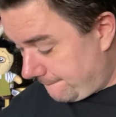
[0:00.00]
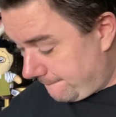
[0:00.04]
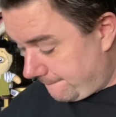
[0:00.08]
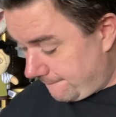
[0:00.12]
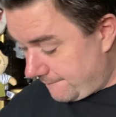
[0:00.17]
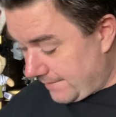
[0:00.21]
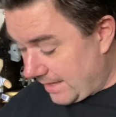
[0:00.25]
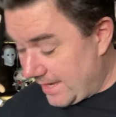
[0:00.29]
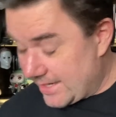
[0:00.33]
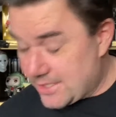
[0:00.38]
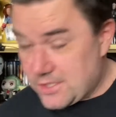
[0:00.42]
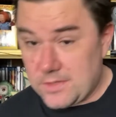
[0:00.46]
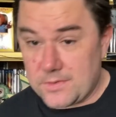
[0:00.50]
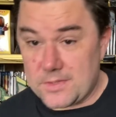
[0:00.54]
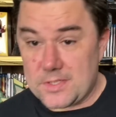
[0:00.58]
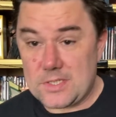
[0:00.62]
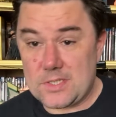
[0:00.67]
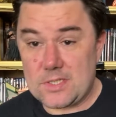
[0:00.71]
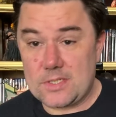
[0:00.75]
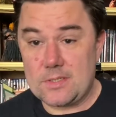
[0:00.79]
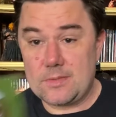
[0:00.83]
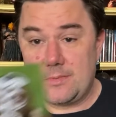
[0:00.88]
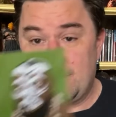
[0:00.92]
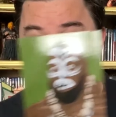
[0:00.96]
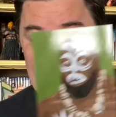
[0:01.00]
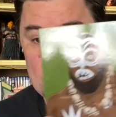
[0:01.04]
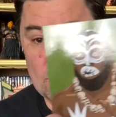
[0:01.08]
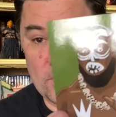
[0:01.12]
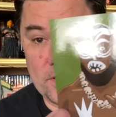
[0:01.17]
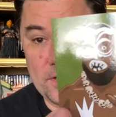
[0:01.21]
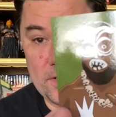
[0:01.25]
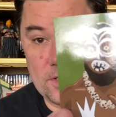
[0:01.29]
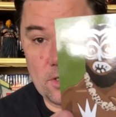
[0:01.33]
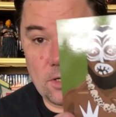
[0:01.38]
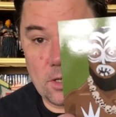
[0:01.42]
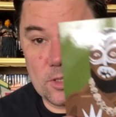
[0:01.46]
Actually, this
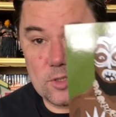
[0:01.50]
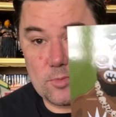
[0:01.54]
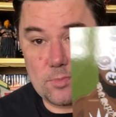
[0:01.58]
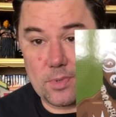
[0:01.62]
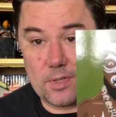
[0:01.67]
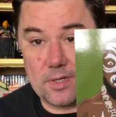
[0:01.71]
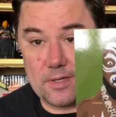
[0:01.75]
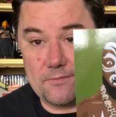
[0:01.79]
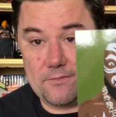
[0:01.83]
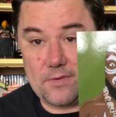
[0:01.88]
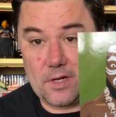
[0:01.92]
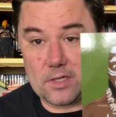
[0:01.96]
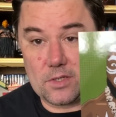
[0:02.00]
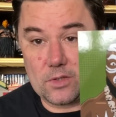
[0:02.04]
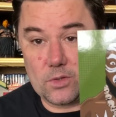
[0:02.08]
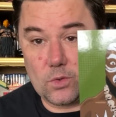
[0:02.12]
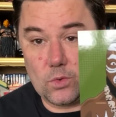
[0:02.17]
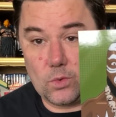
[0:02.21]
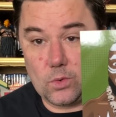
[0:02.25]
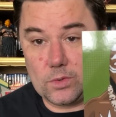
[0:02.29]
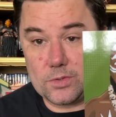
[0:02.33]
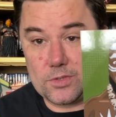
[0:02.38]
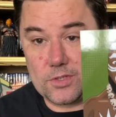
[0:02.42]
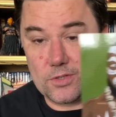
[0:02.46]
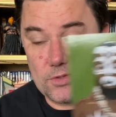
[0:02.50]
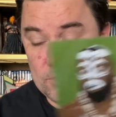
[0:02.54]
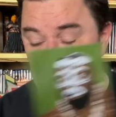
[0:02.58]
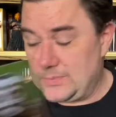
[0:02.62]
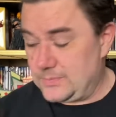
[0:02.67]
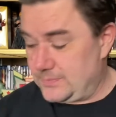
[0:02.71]
trading card's pretty fucking cool, too.